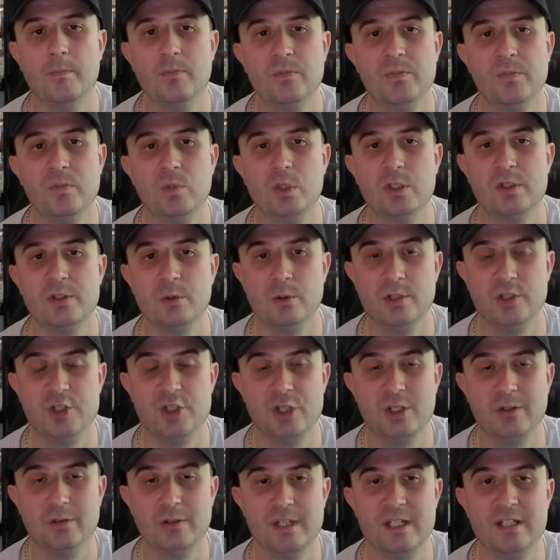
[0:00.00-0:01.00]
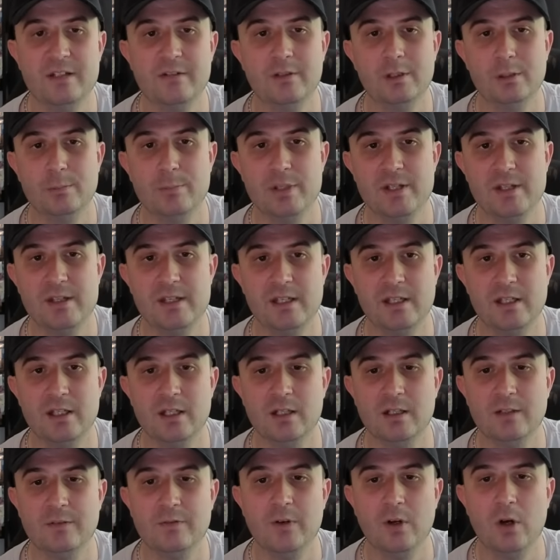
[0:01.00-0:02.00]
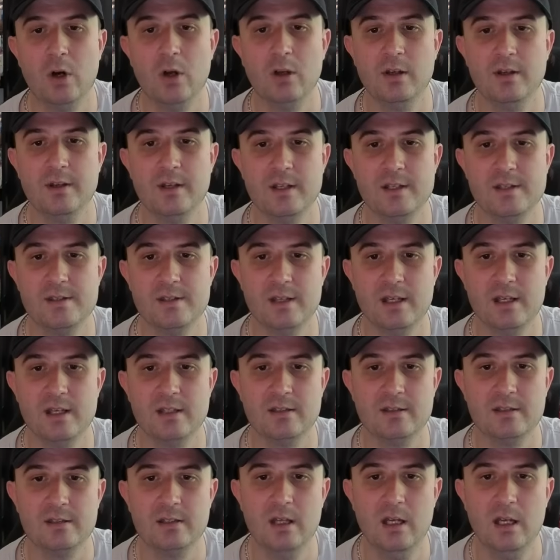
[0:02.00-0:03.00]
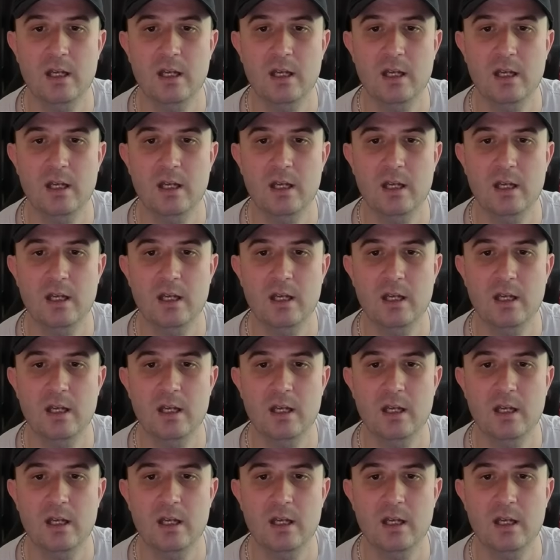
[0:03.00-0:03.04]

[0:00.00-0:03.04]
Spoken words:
Sword and Shield era, particularly for holiday sets